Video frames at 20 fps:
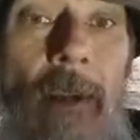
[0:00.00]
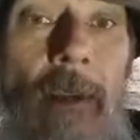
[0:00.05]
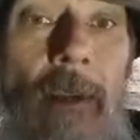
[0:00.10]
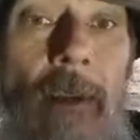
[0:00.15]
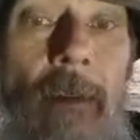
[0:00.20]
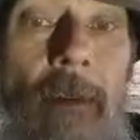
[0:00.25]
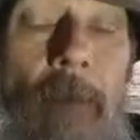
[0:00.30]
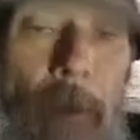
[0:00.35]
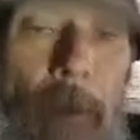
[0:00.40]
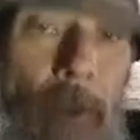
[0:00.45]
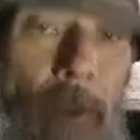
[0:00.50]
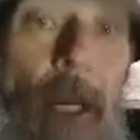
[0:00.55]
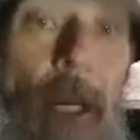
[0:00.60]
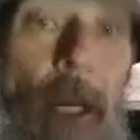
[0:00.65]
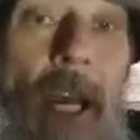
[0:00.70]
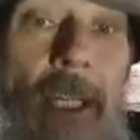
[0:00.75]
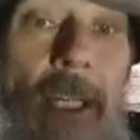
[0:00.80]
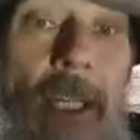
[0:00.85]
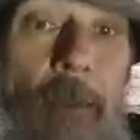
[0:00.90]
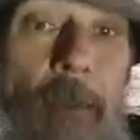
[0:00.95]
People
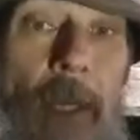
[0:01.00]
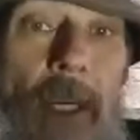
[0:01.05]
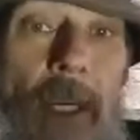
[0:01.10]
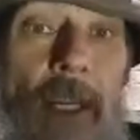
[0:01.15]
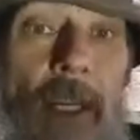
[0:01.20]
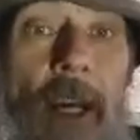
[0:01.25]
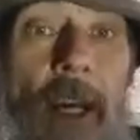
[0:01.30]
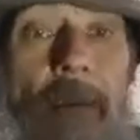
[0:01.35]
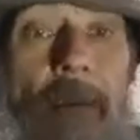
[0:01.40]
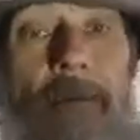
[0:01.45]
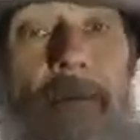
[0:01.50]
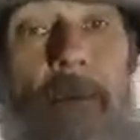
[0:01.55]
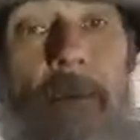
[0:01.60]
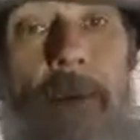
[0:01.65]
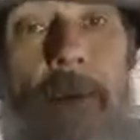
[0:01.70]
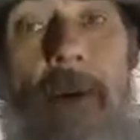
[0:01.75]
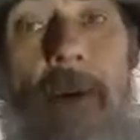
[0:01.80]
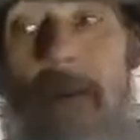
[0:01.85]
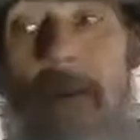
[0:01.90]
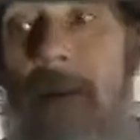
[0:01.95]
die speaking up for
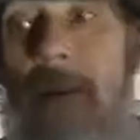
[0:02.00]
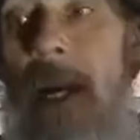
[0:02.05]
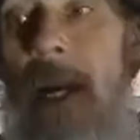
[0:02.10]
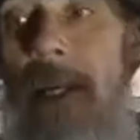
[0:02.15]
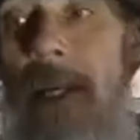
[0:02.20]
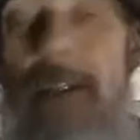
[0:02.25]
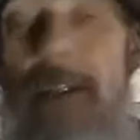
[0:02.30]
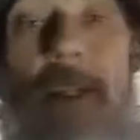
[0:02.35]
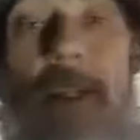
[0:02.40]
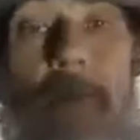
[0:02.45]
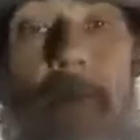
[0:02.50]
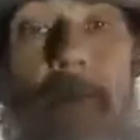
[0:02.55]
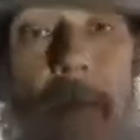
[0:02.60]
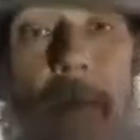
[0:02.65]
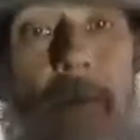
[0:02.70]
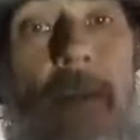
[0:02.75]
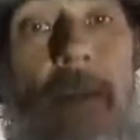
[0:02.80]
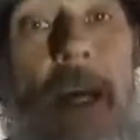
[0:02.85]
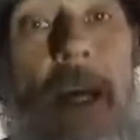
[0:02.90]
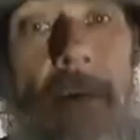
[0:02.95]
their rights, and
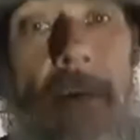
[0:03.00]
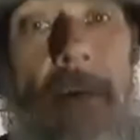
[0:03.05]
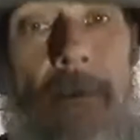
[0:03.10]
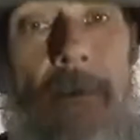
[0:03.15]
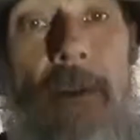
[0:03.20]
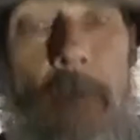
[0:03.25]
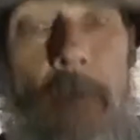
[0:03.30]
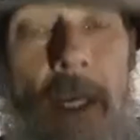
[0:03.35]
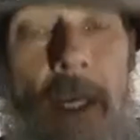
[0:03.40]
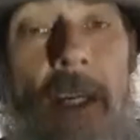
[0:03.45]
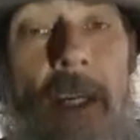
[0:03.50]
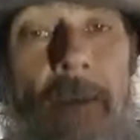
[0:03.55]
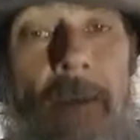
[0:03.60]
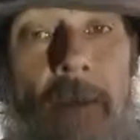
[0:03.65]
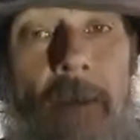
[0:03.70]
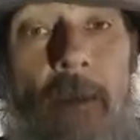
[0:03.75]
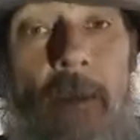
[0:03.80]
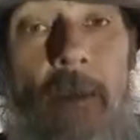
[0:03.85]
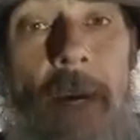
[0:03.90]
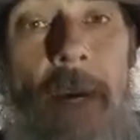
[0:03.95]
people die for speaking up
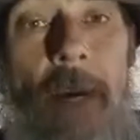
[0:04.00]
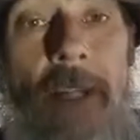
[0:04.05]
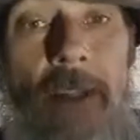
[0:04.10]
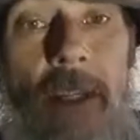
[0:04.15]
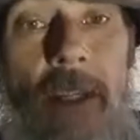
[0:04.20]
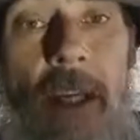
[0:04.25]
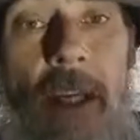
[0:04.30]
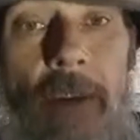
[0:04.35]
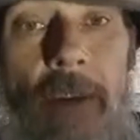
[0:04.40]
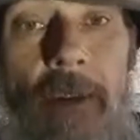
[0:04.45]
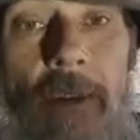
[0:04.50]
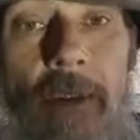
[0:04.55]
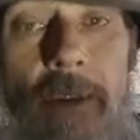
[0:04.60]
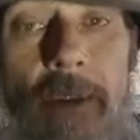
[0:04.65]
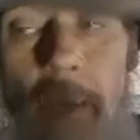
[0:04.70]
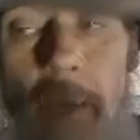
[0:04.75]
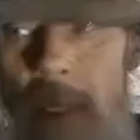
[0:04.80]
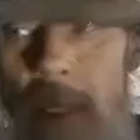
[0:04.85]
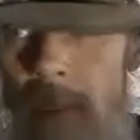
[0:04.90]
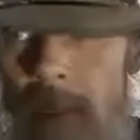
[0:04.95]
for the rights of the others
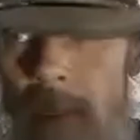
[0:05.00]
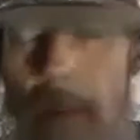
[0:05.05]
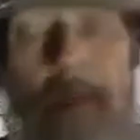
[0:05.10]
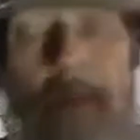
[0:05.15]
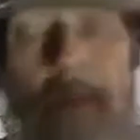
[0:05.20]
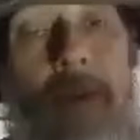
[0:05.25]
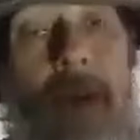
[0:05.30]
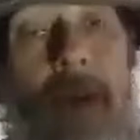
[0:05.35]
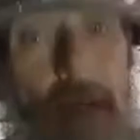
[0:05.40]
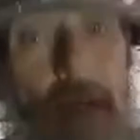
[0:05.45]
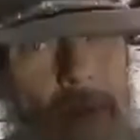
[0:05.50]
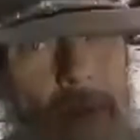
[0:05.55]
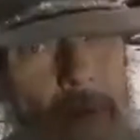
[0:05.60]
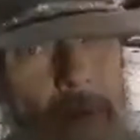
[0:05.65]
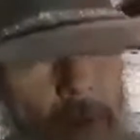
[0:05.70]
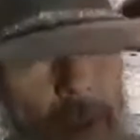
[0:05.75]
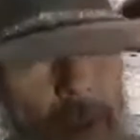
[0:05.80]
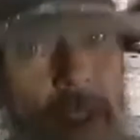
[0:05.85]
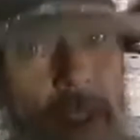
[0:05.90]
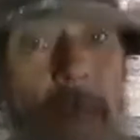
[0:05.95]
because people don't have a
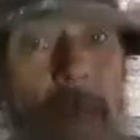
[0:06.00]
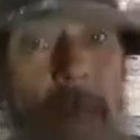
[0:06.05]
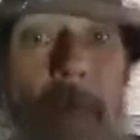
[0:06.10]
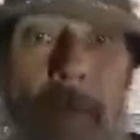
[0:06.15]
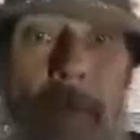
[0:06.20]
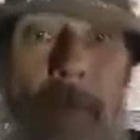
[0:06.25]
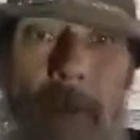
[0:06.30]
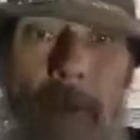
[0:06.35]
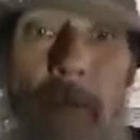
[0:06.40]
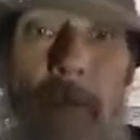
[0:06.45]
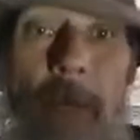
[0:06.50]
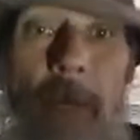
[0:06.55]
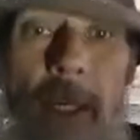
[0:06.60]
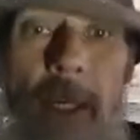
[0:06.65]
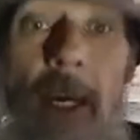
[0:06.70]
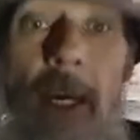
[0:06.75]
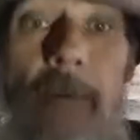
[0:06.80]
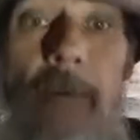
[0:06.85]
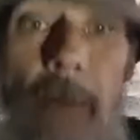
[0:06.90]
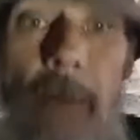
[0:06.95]
voice. Some people speak
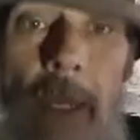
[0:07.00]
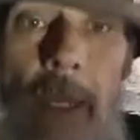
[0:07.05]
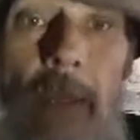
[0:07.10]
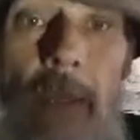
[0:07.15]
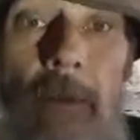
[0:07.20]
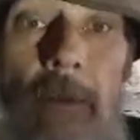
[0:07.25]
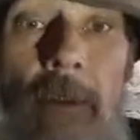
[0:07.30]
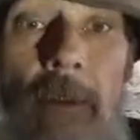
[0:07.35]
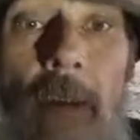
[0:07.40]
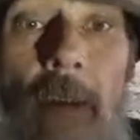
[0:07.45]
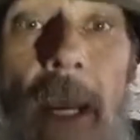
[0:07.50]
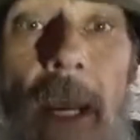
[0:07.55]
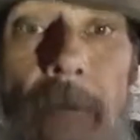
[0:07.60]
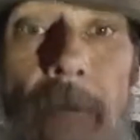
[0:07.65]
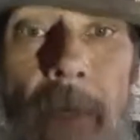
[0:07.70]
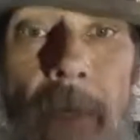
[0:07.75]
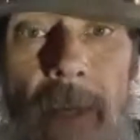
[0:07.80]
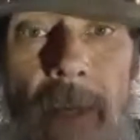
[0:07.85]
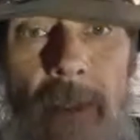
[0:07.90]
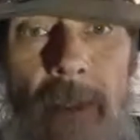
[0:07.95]
up and they lose their life
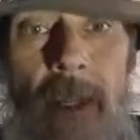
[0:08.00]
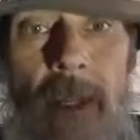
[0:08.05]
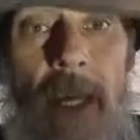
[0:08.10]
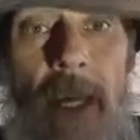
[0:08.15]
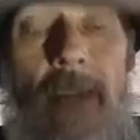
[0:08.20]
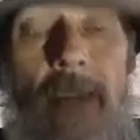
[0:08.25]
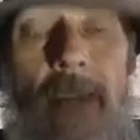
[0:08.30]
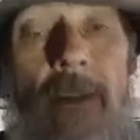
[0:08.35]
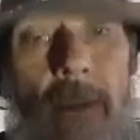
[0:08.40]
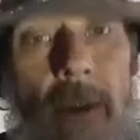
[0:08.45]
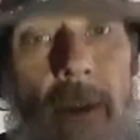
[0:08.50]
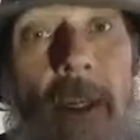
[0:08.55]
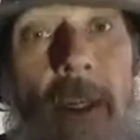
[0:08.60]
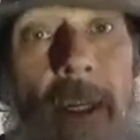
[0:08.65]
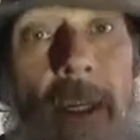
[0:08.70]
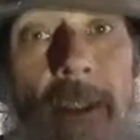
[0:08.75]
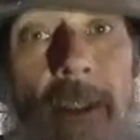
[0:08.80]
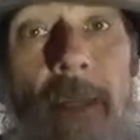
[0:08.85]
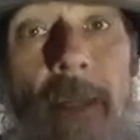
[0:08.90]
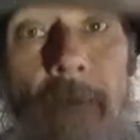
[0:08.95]
because of that. You're looking
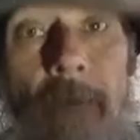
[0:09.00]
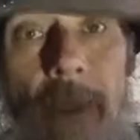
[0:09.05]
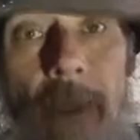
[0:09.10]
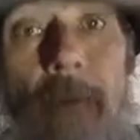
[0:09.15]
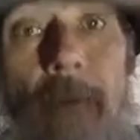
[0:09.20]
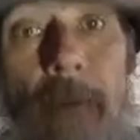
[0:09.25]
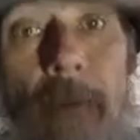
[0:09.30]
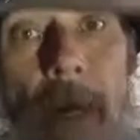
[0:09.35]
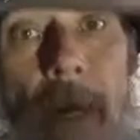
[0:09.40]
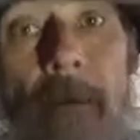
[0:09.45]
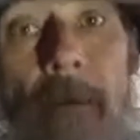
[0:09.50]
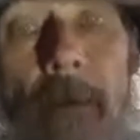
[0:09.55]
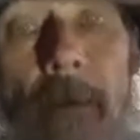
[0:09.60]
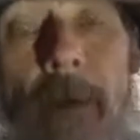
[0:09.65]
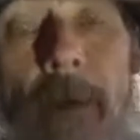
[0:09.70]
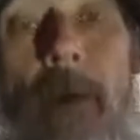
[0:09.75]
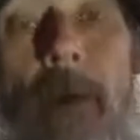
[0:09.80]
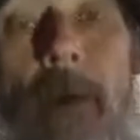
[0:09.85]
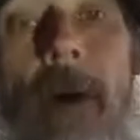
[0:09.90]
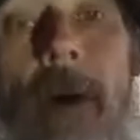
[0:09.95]
at somebody who
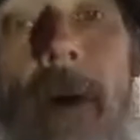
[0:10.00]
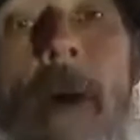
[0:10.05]
probably will.